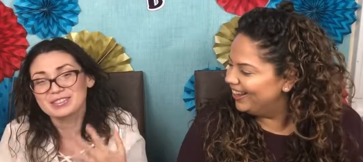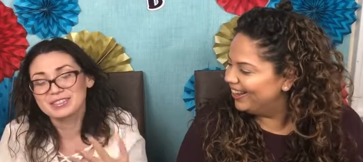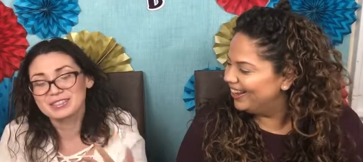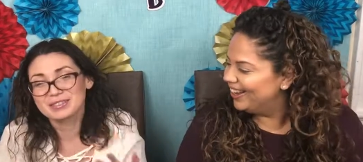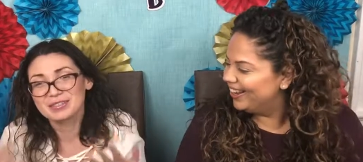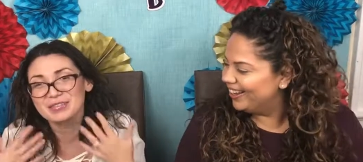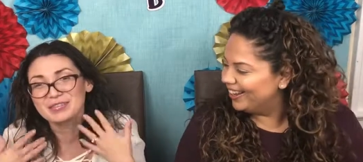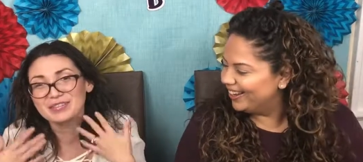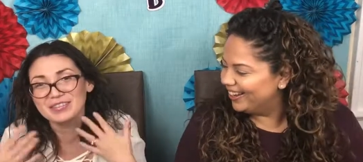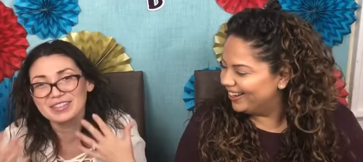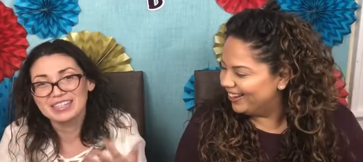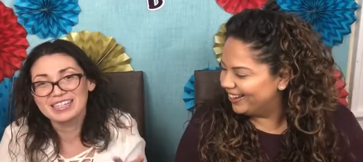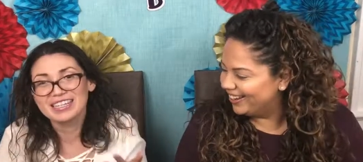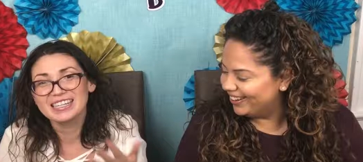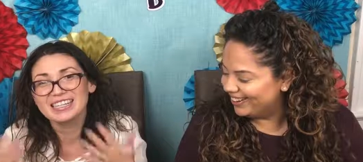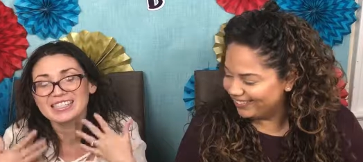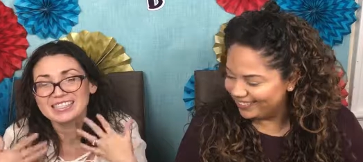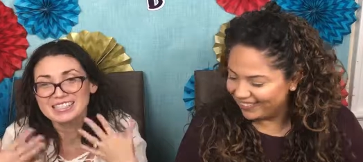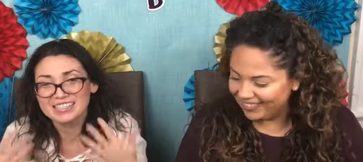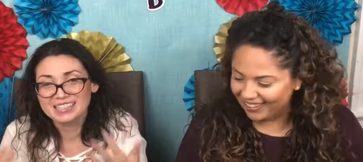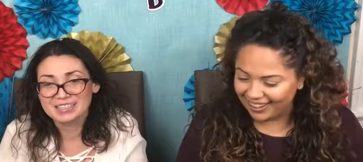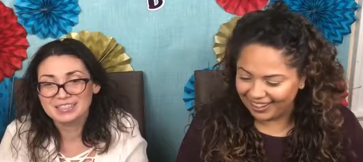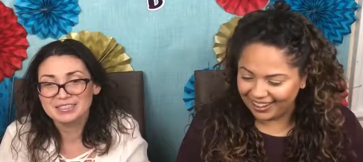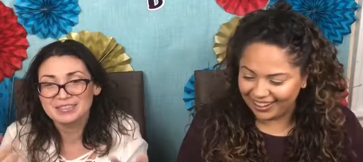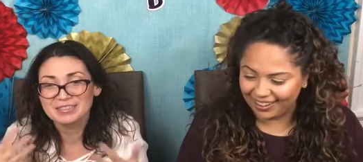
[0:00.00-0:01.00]
Speaker 1: face is so funny.
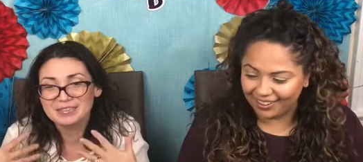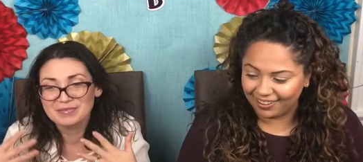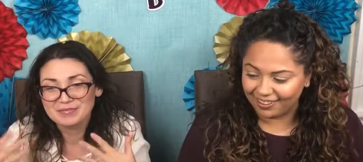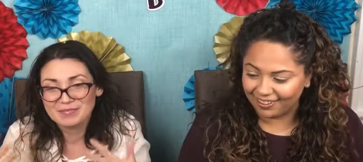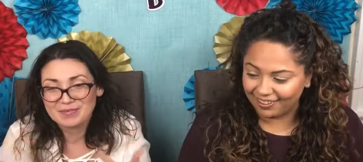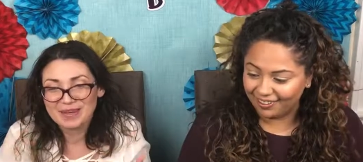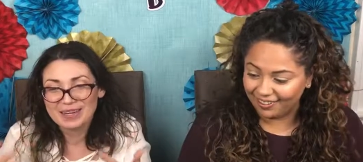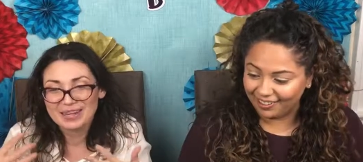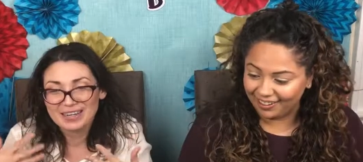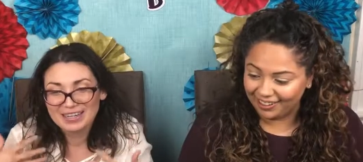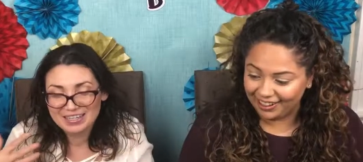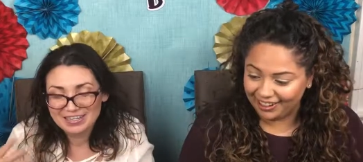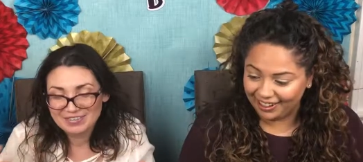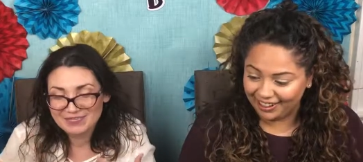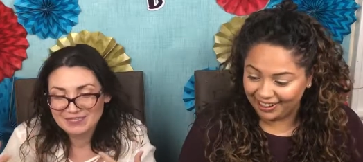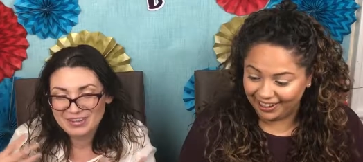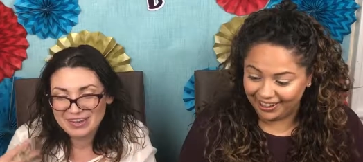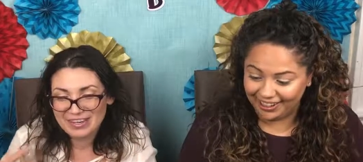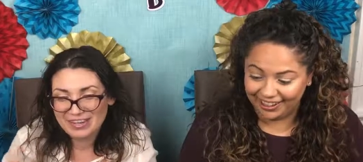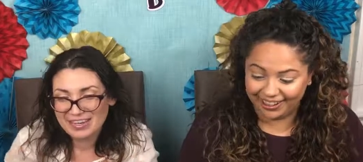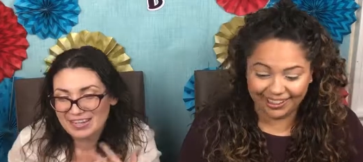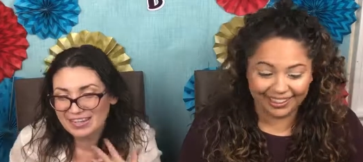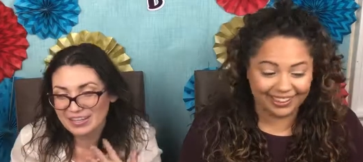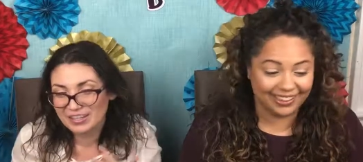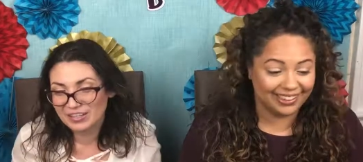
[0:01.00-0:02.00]
It's still embedded
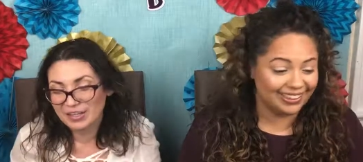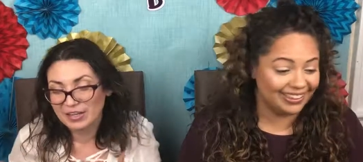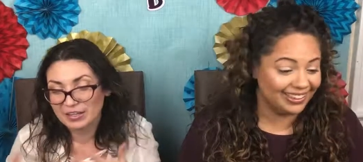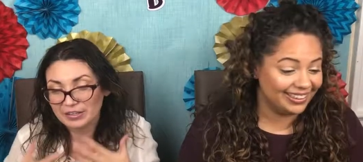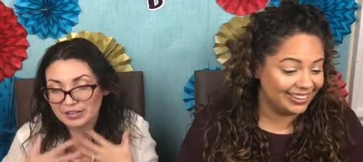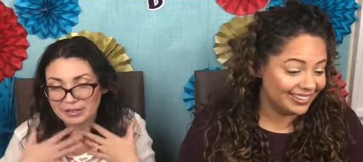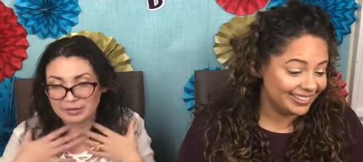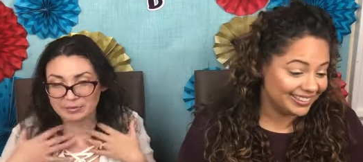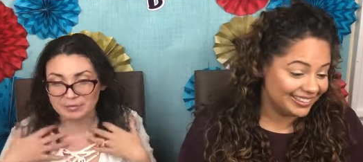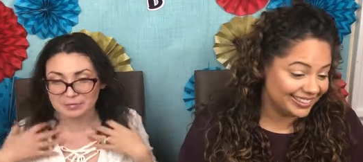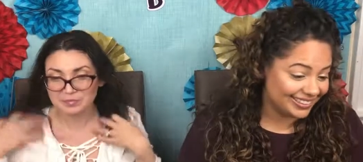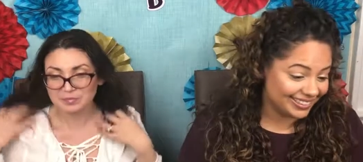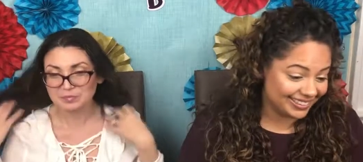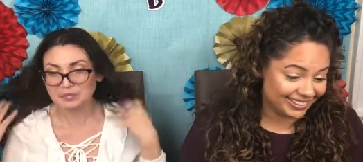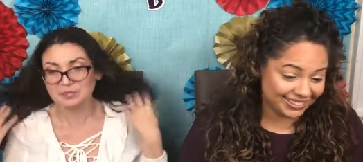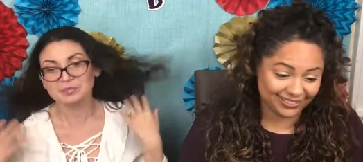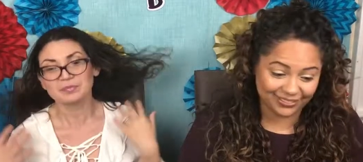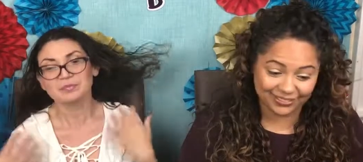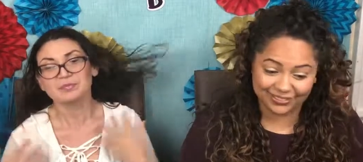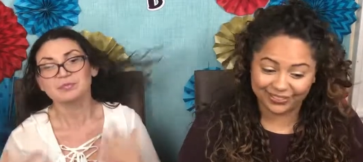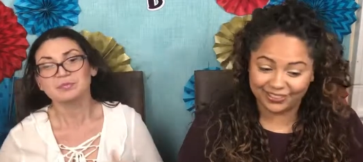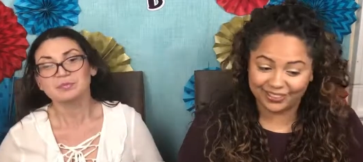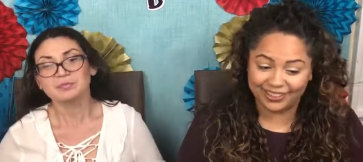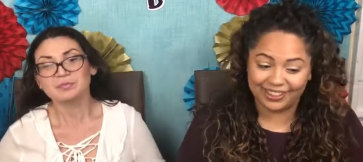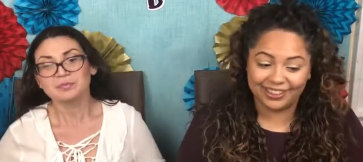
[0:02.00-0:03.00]
my. Okay,
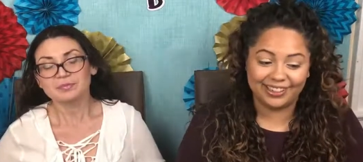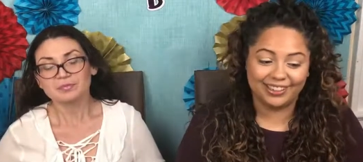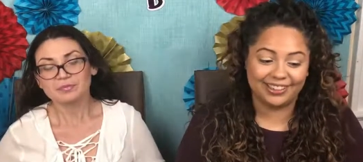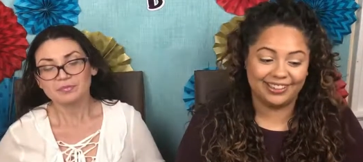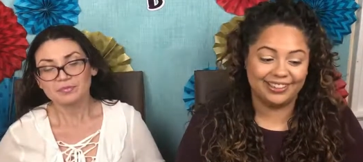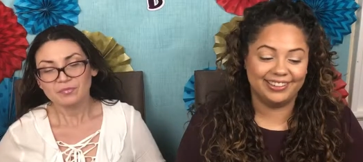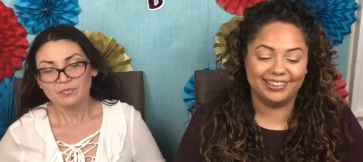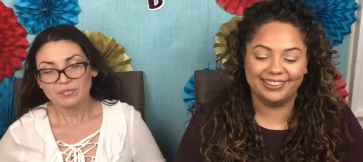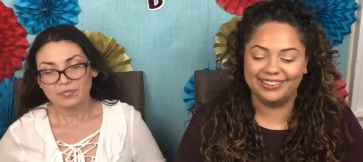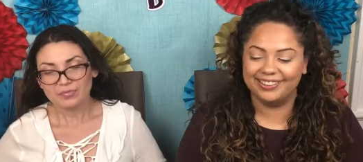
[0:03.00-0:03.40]
okay.